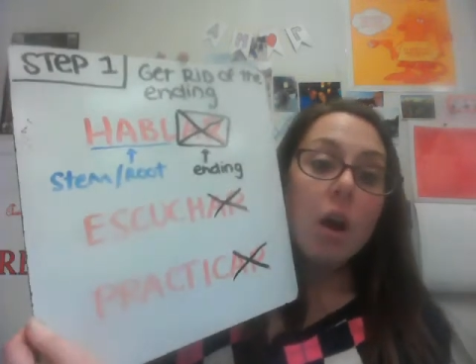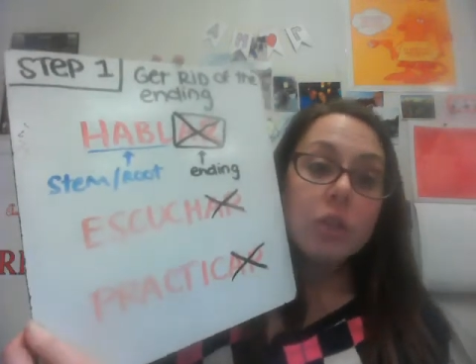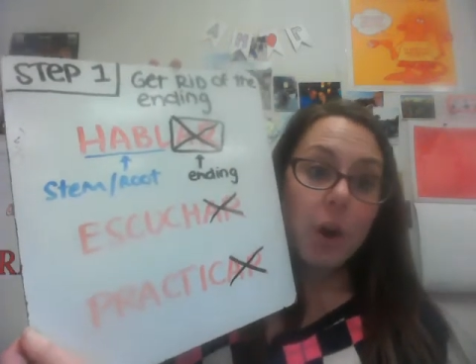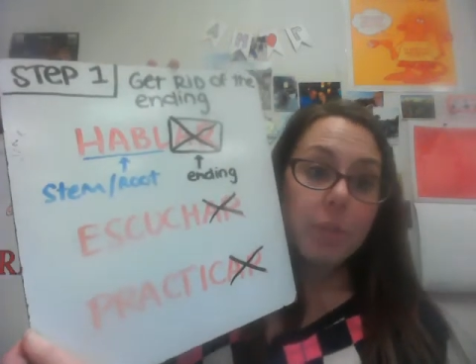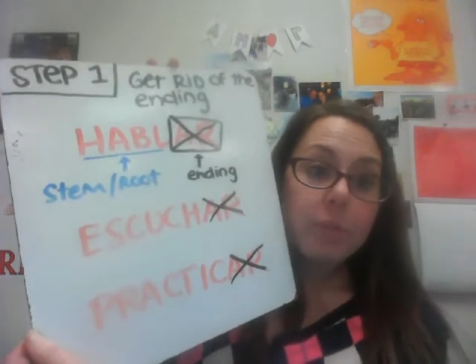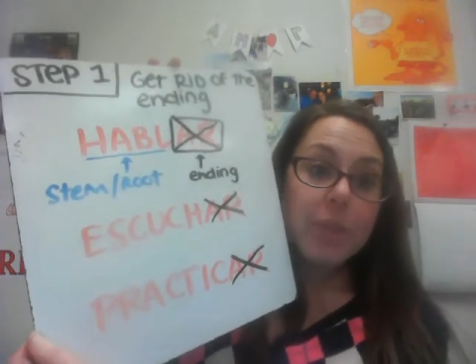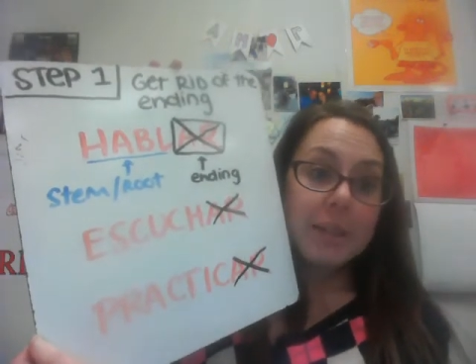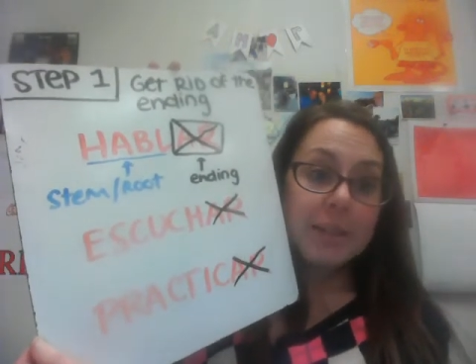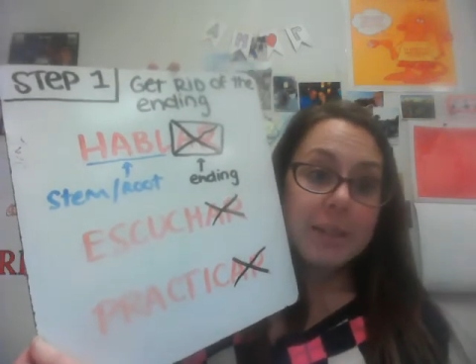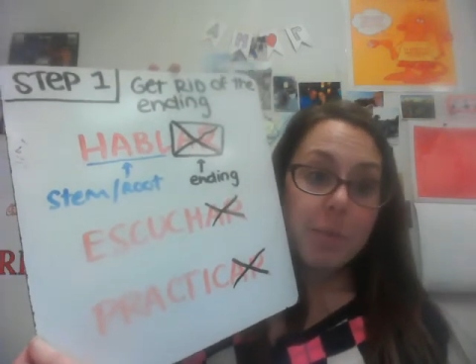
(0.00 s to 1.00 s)
So
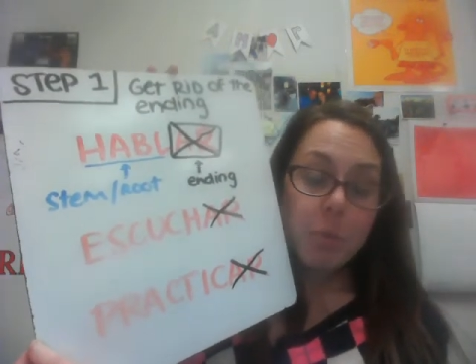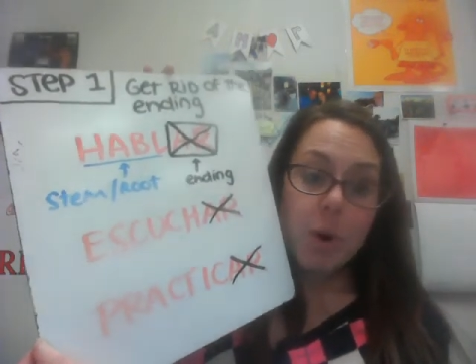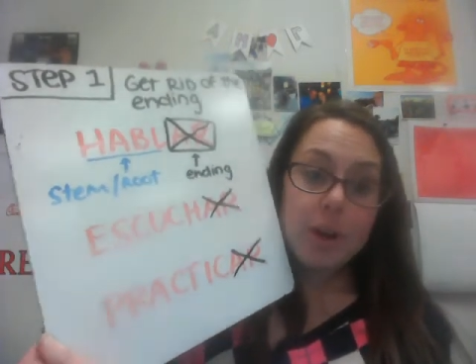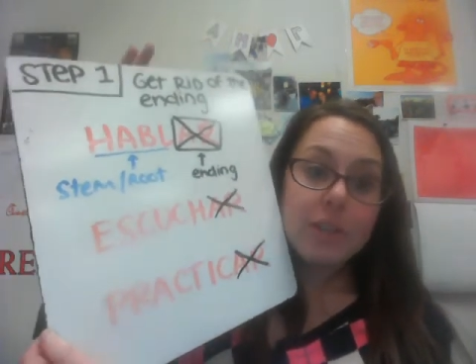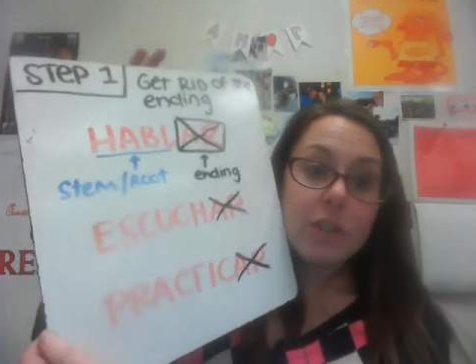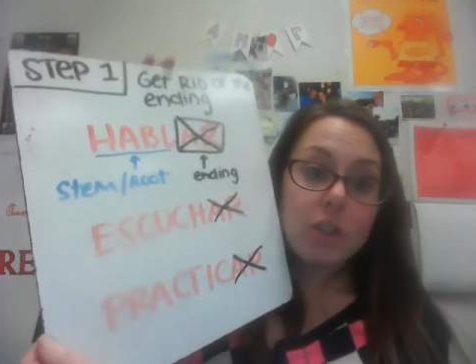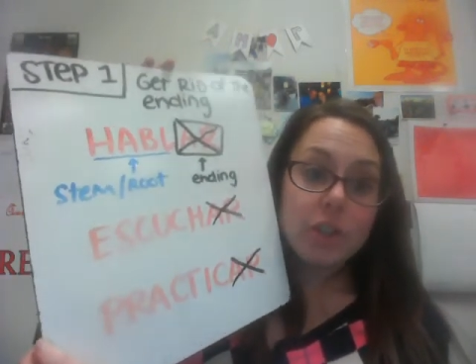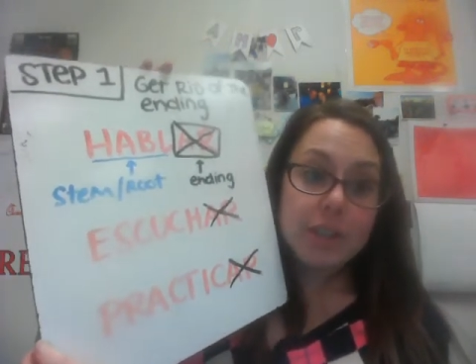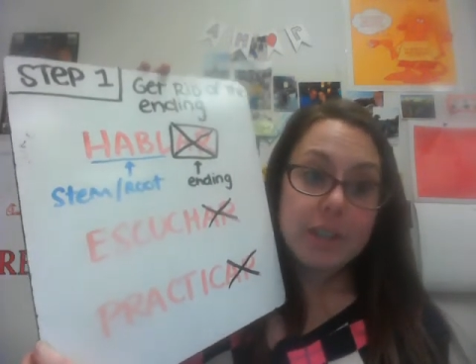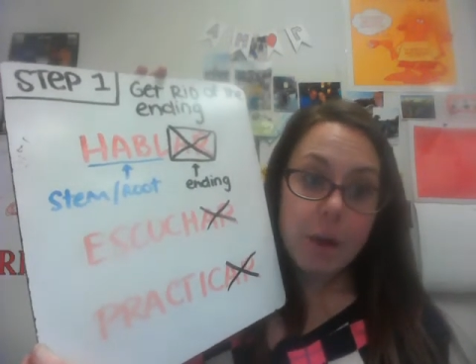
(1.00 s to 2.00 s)
that's step one, is to
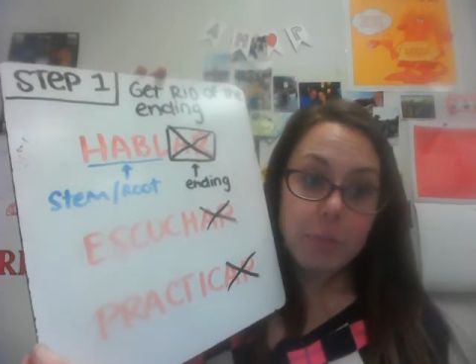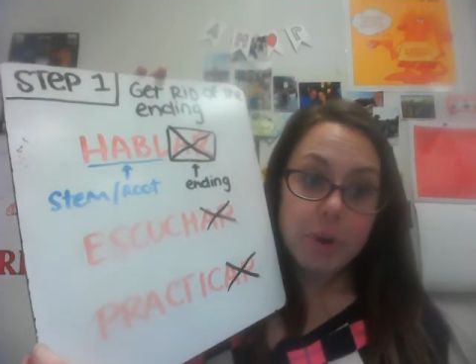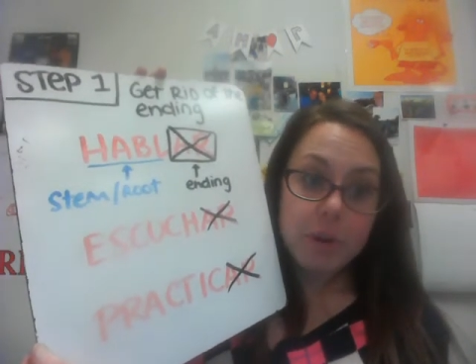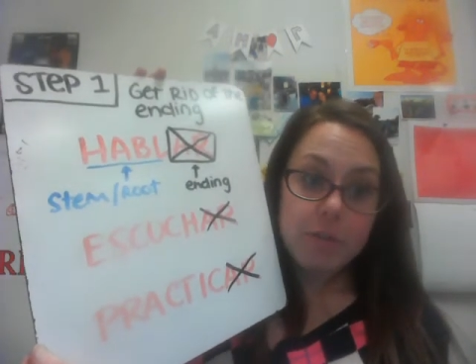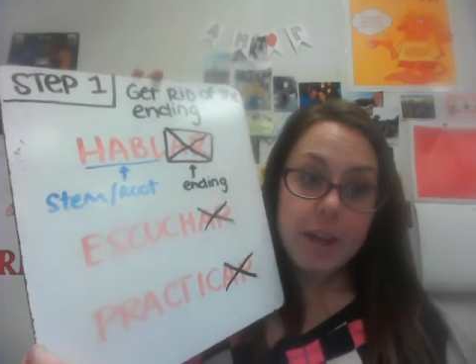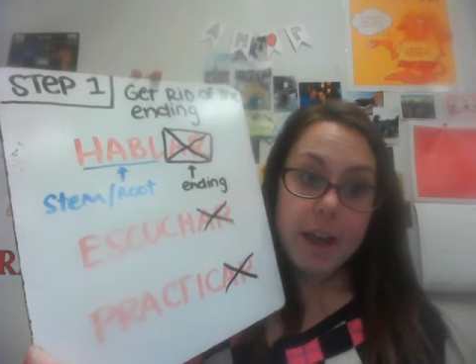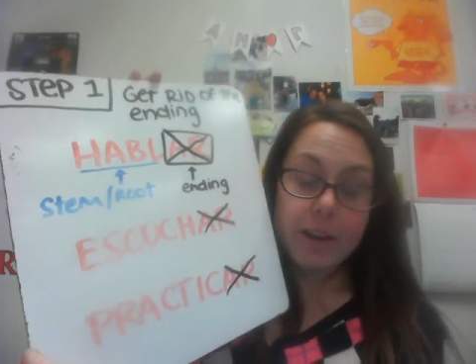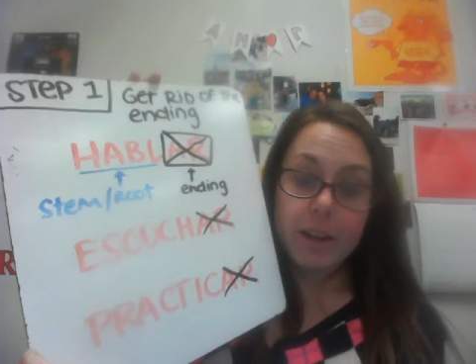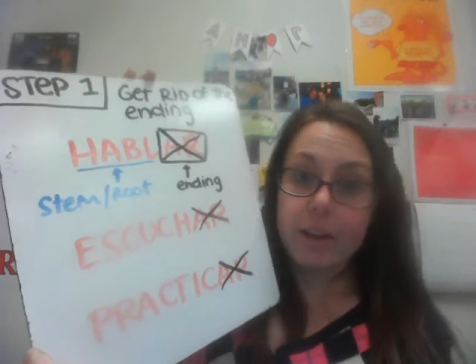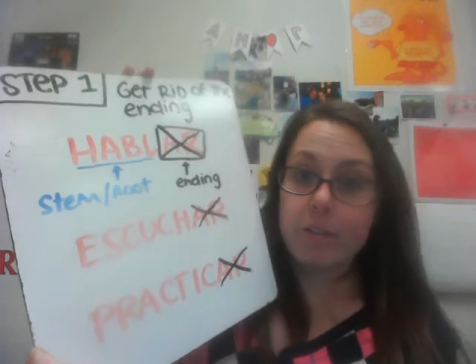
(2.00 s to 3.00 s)
just get rid of the
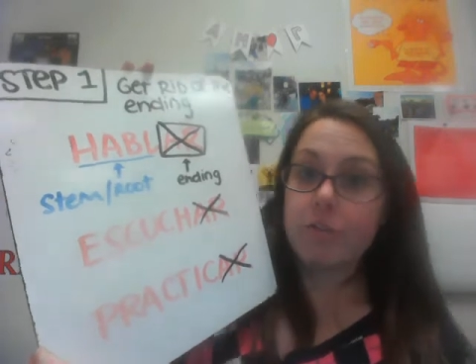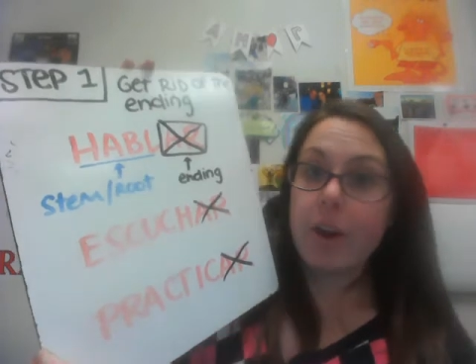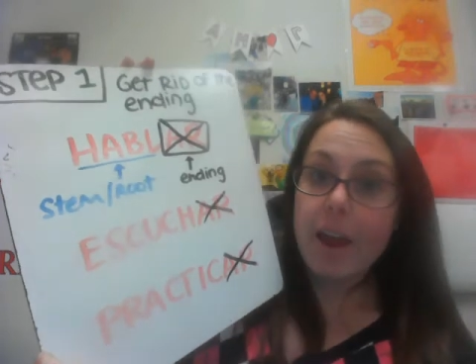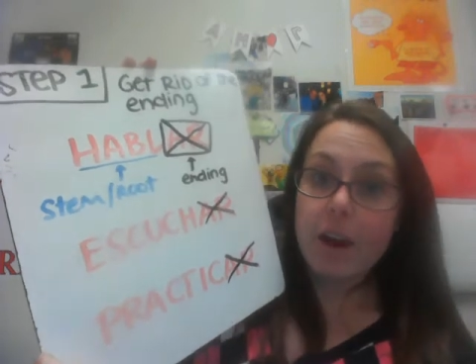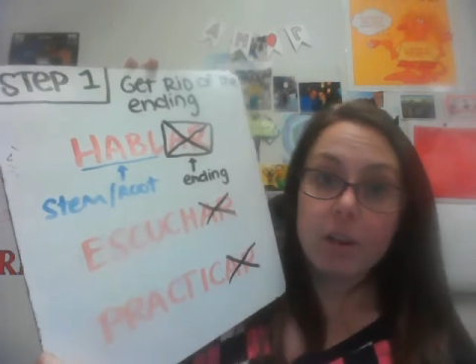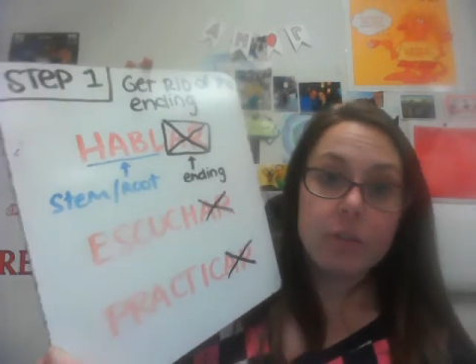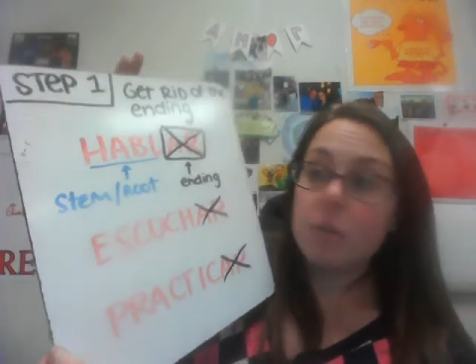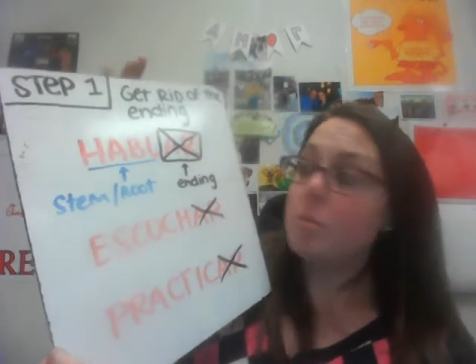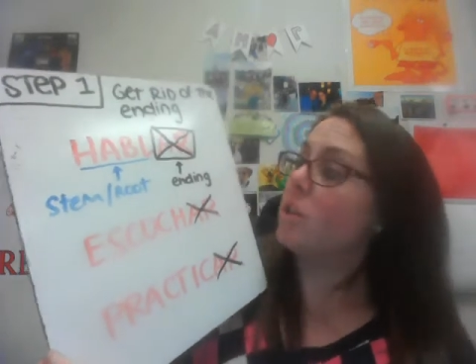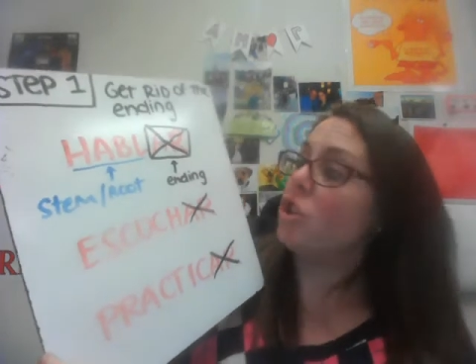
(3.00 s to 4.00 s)
ending, and for AR
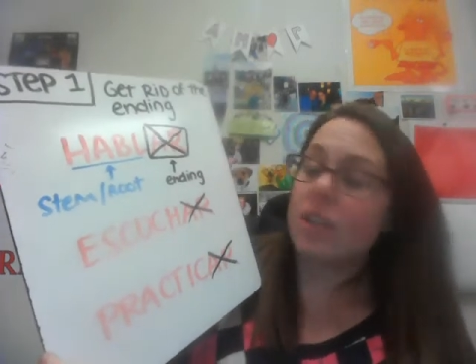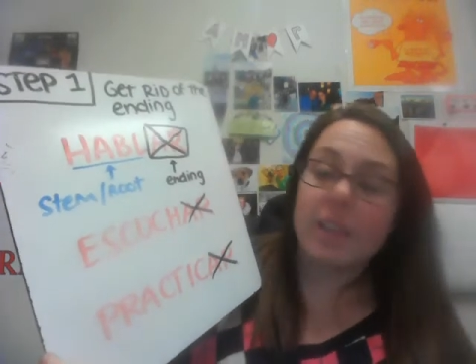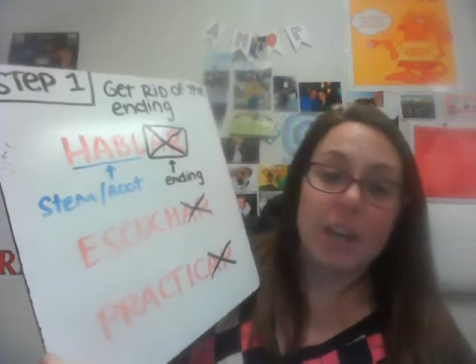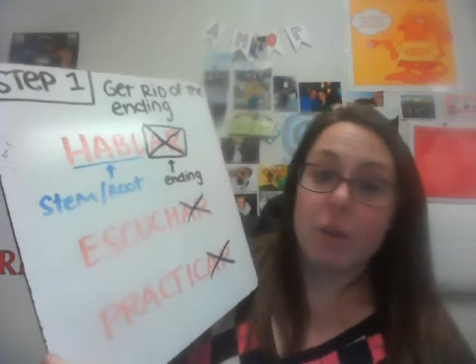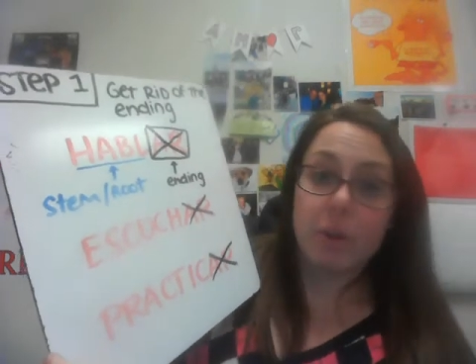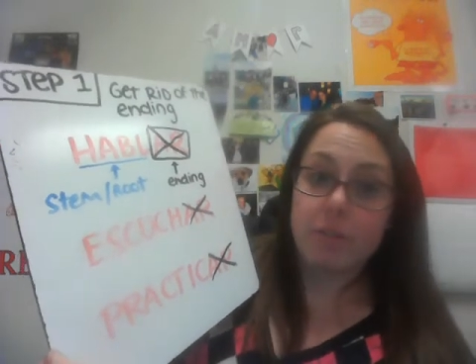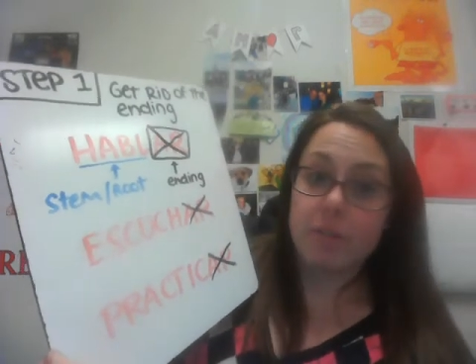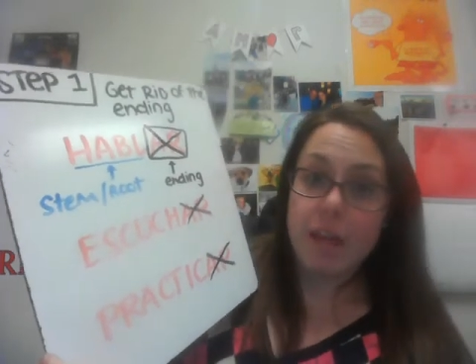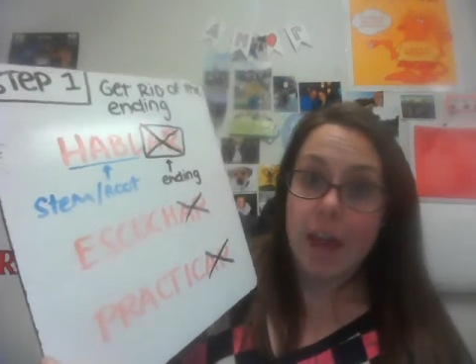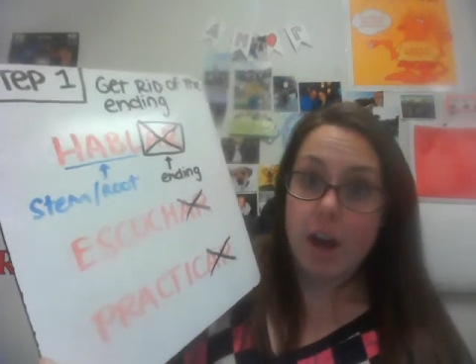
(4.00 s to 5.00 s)
verbs, it's just getting rid
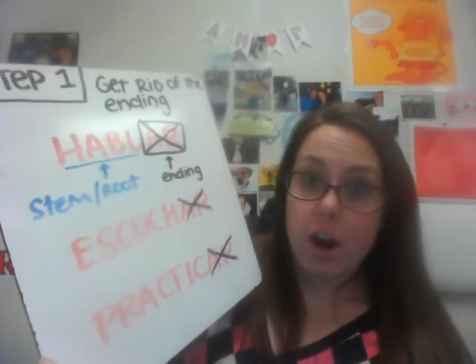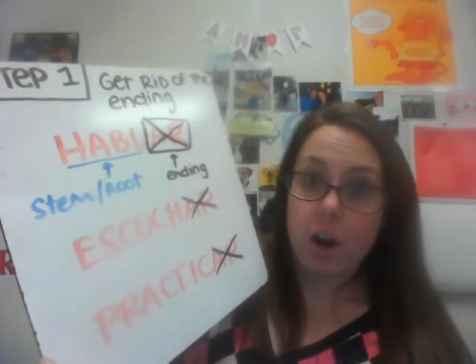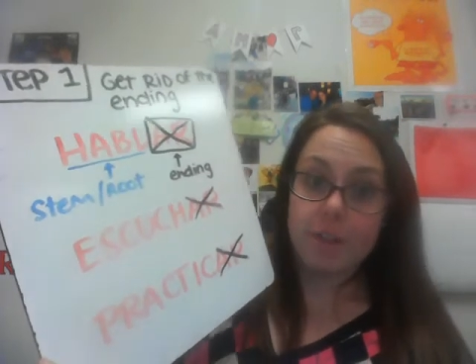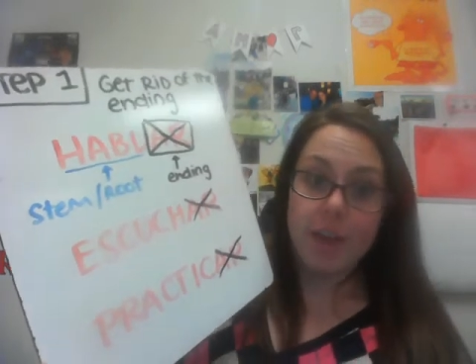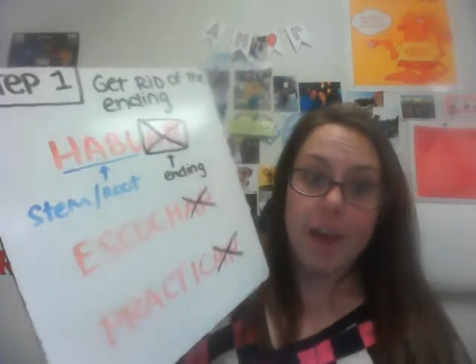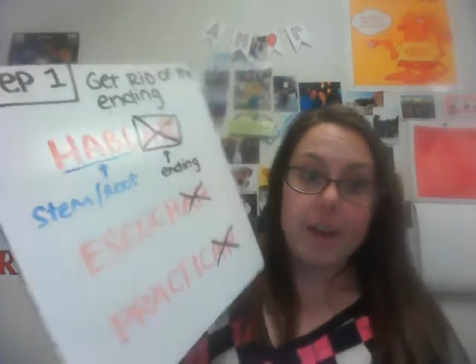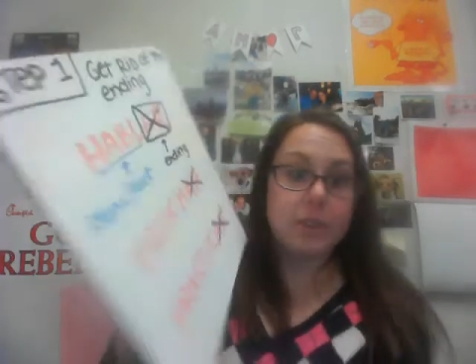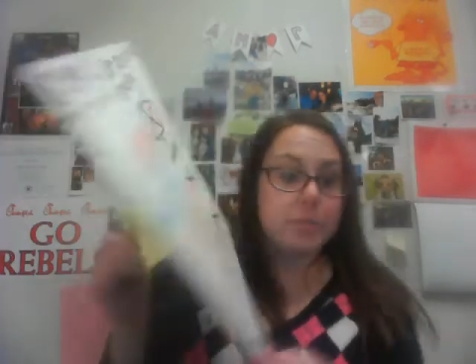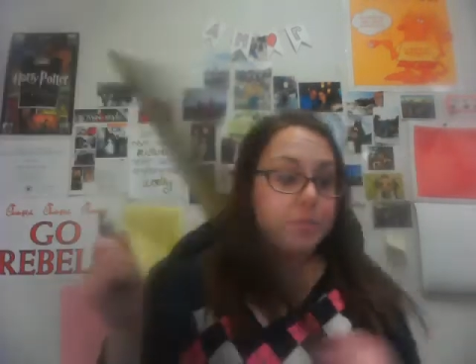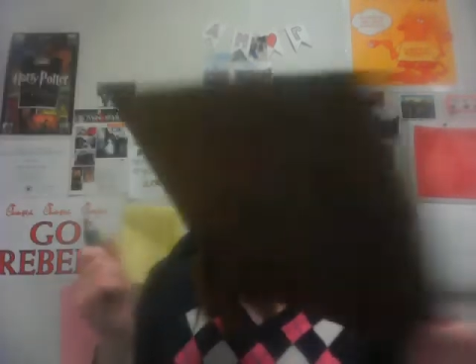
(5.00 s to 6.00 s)
of the AR at the end.